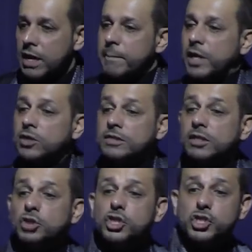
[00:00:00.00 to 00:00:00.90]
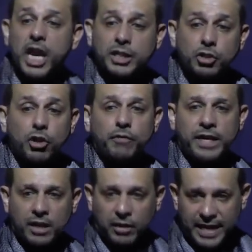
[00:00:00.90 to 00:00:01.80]
Because the trajectory of
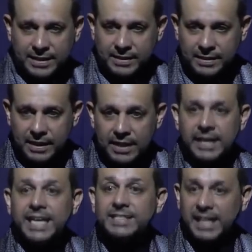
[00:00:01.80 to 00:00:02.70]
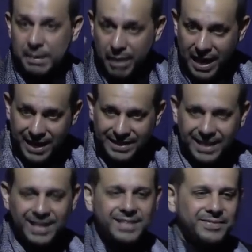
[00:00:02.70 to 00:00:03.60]
increase is ibadah.